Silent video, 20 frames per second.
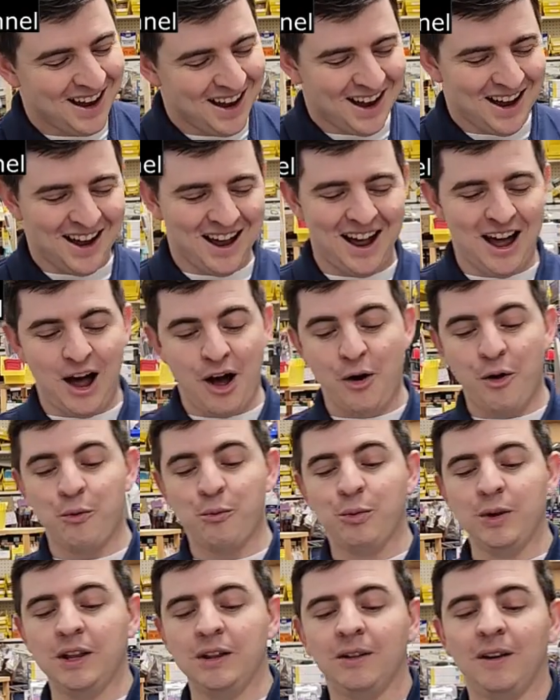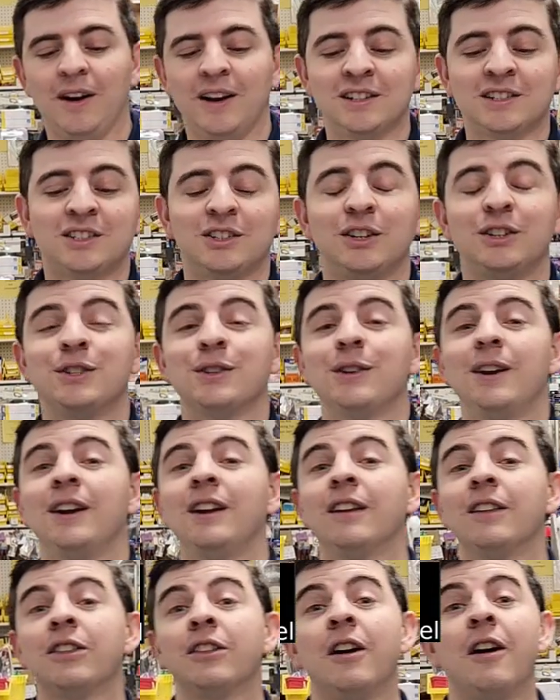Uh, we lost our train
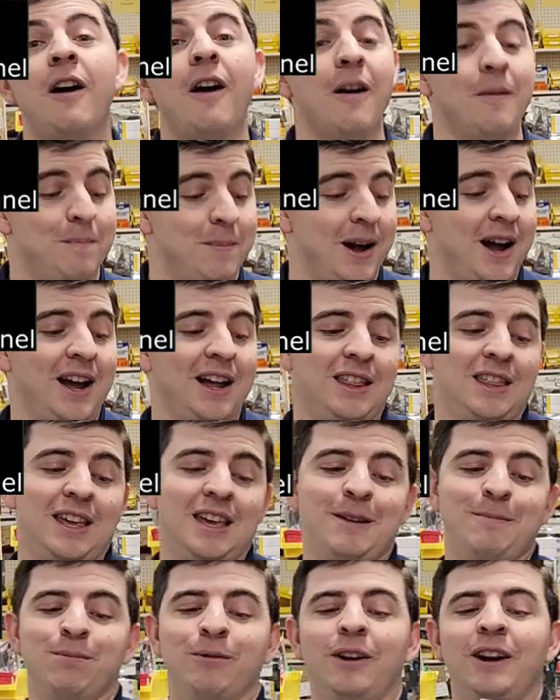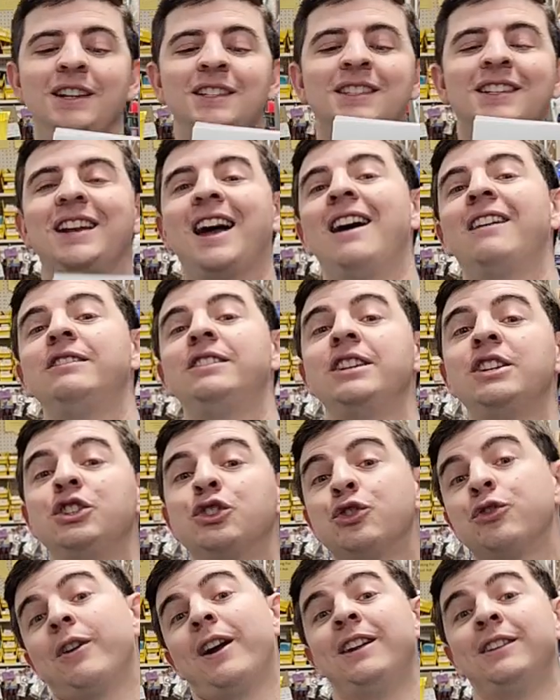of thought by the Price Gouging
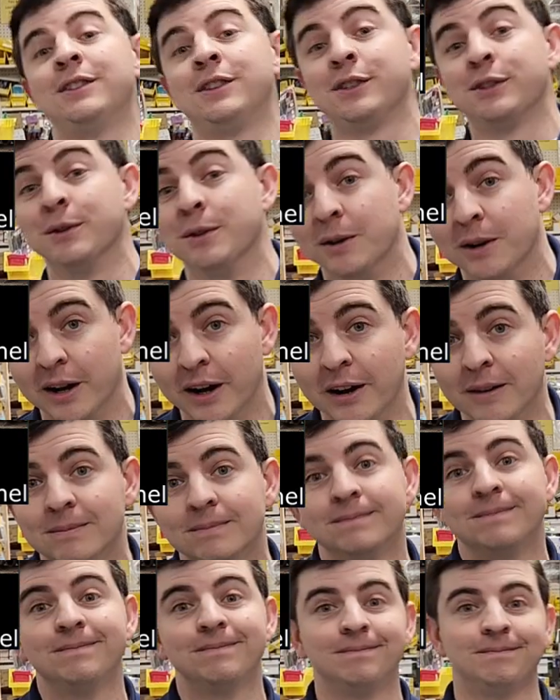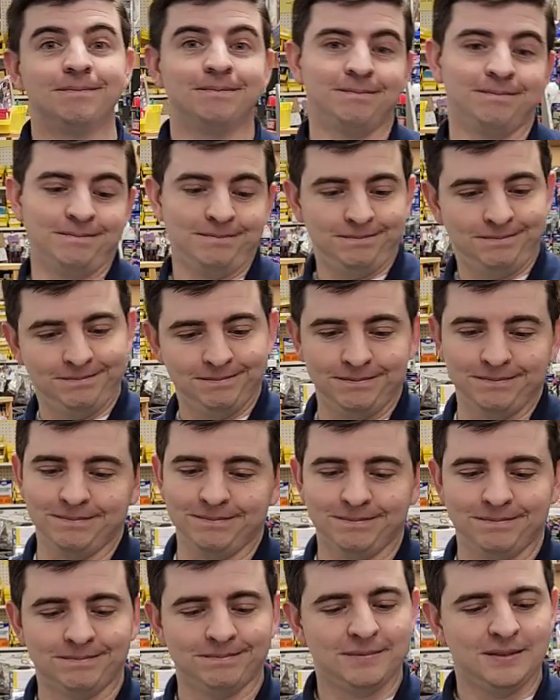Train Store. Hmm.
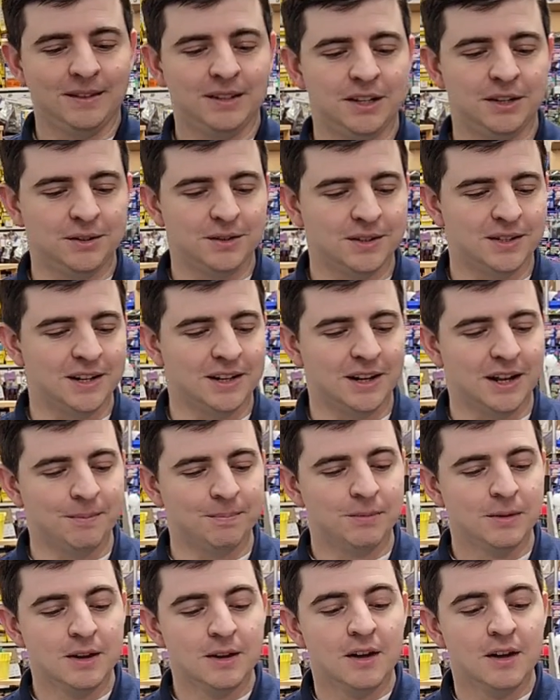Interesting name.